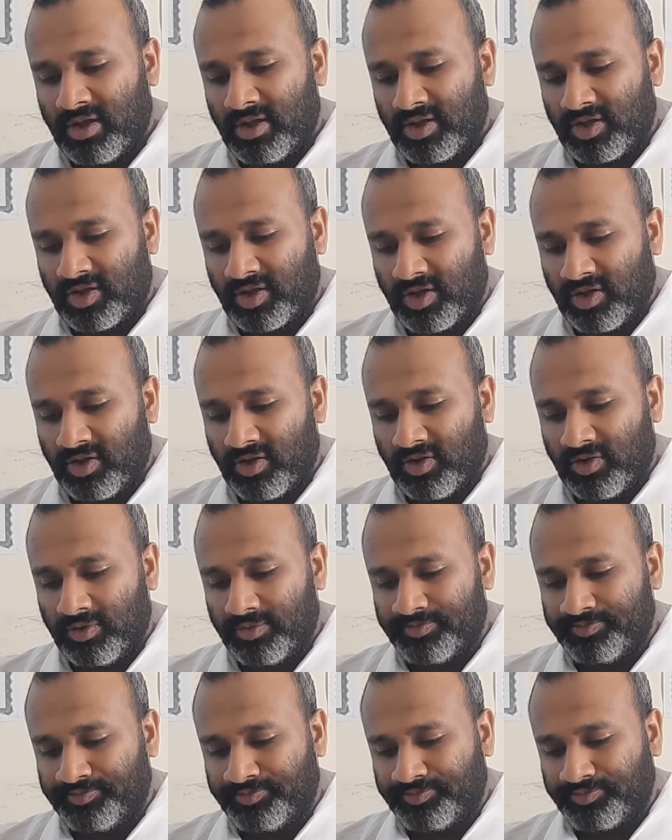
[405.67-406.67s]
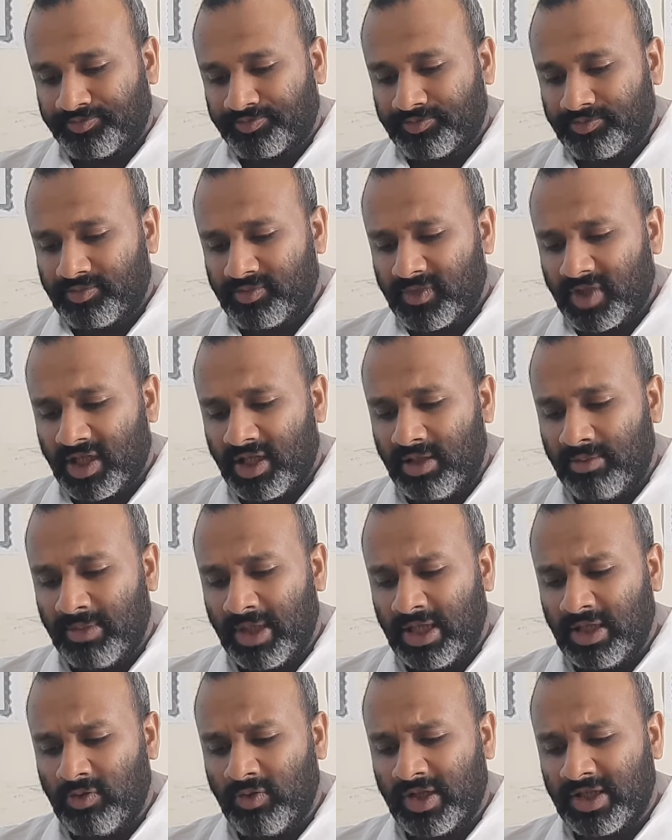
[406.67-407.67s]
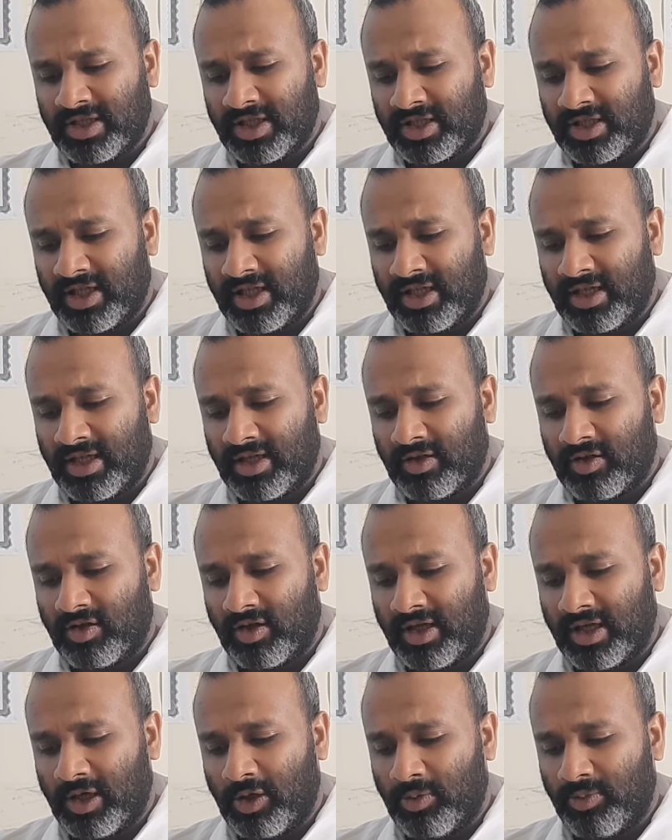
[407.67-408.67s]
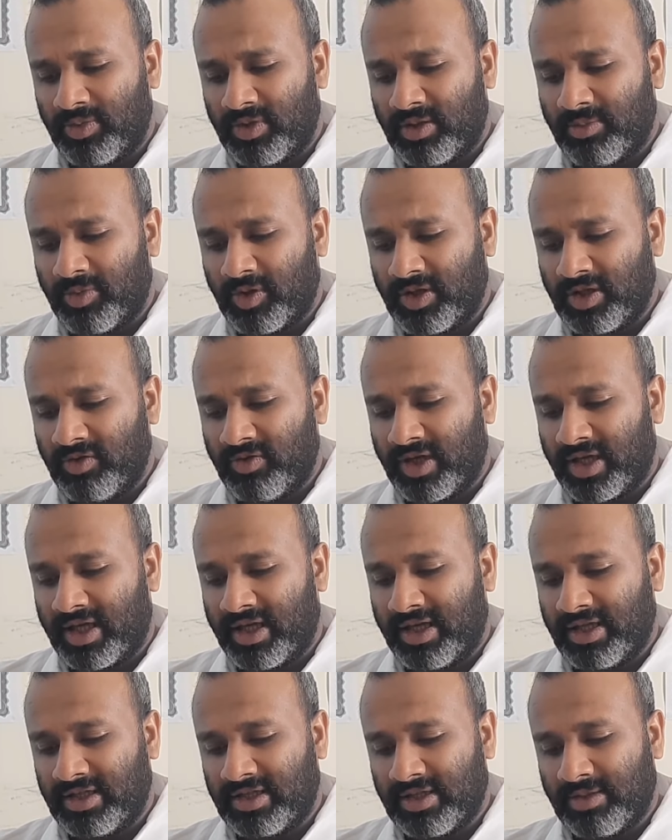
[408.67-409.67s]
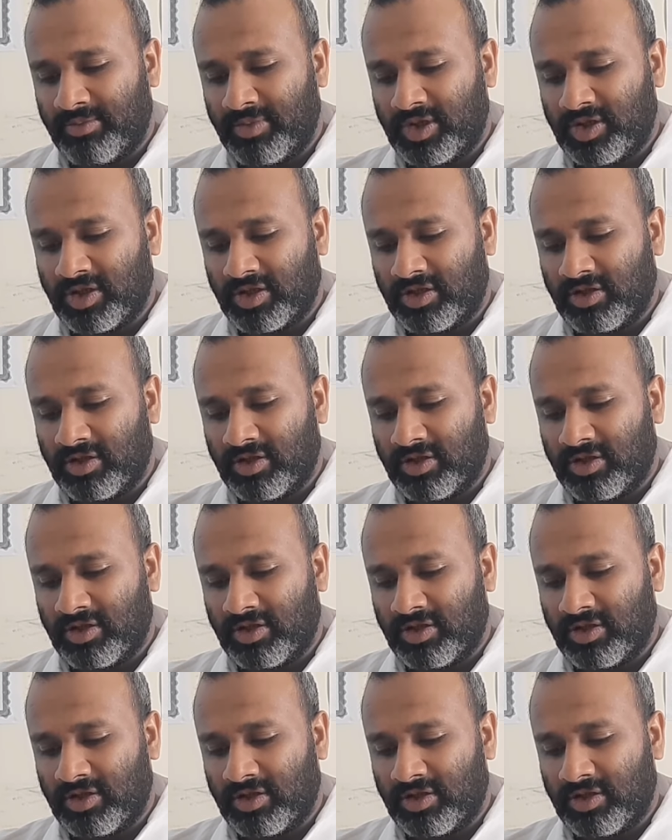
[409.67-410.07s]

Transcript: So in many ways, the skin can help the body regulate temperature.